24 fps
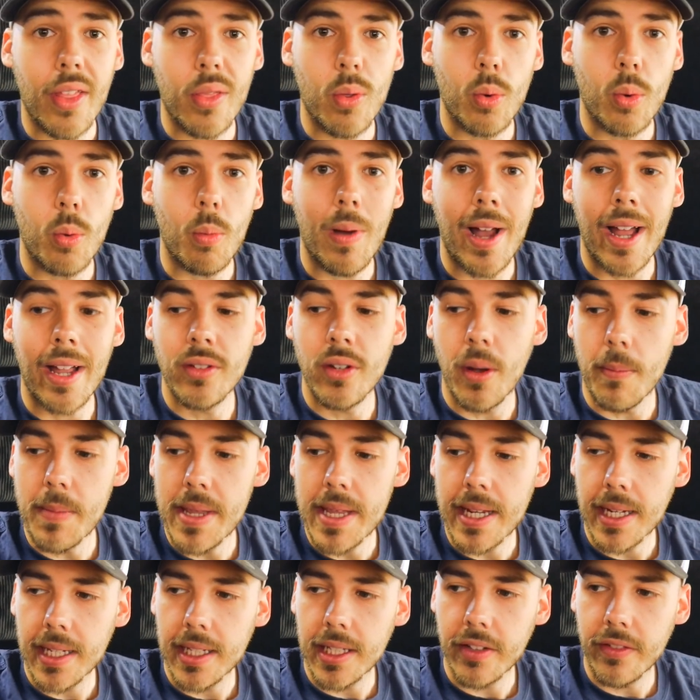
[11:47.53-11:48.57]
I thought, why not
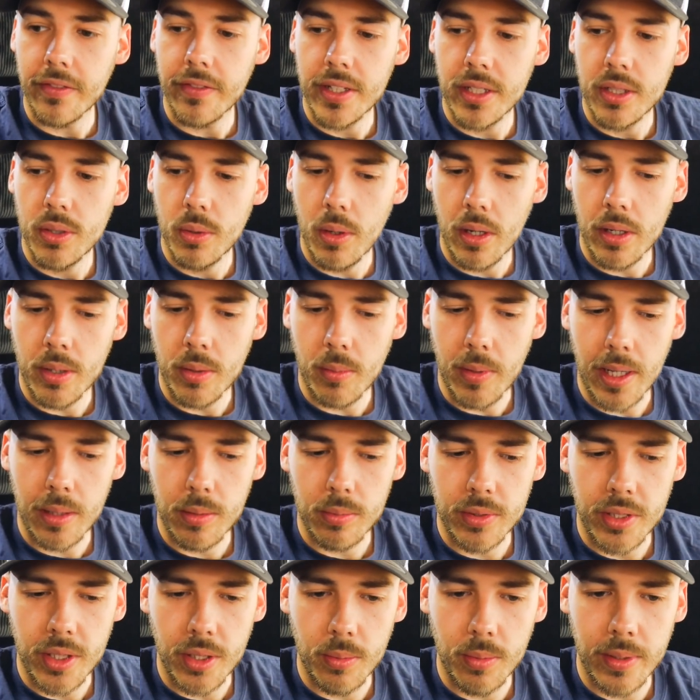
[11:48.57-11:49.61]
make a little video on it while
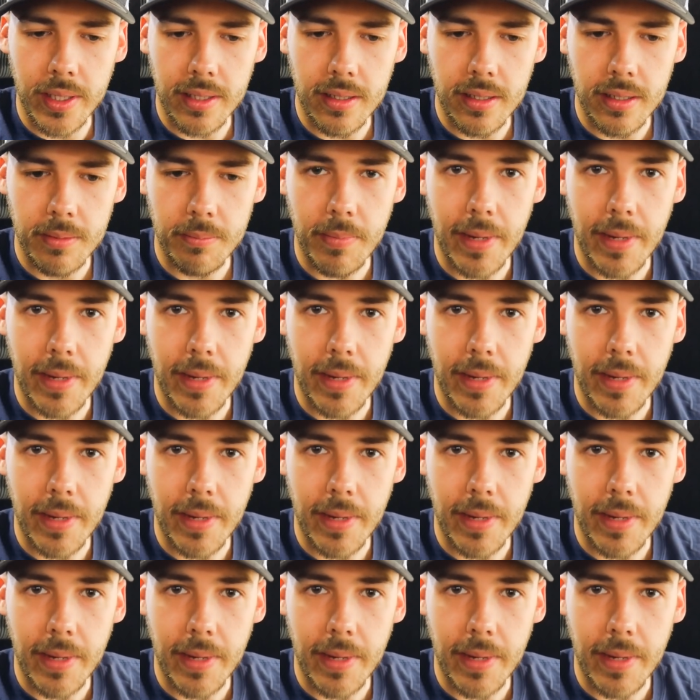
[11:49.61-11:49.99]
we're doing it?